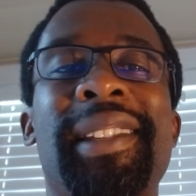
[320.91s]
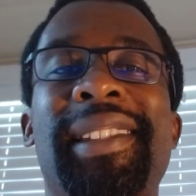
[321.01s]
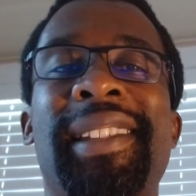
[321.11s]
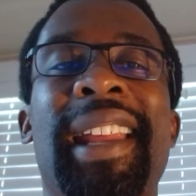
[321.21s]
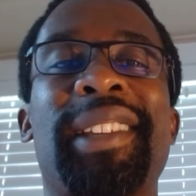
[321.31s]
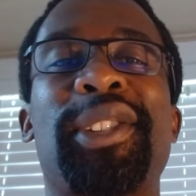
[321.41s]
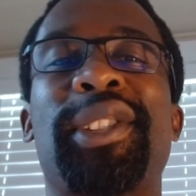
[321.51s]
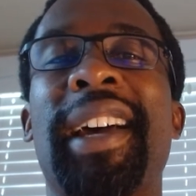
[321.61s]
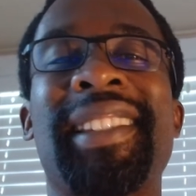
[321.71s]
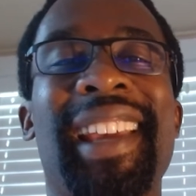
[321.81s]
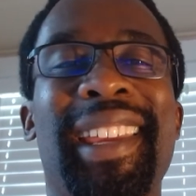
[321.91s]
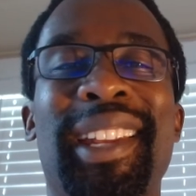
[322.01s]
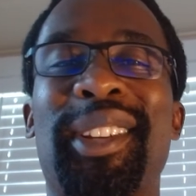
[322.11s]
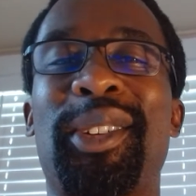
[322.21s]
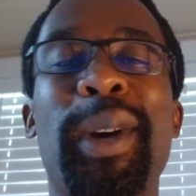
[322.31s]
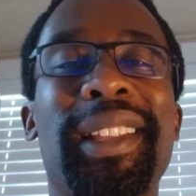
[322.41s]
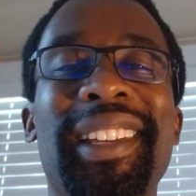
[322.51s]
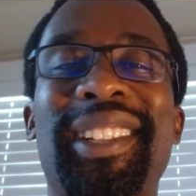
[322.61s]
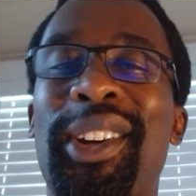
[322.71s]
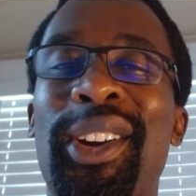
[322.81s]
this is an exercise that can
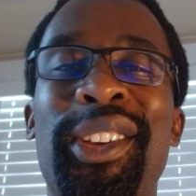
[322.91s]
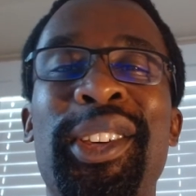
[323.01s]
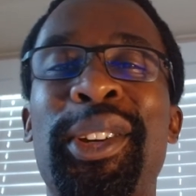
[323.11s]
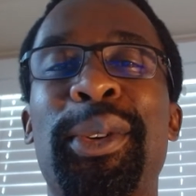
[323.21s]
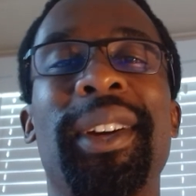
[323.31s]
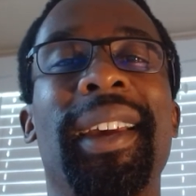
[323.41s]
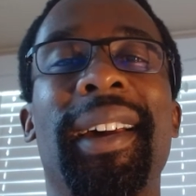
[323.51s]
quickly turn you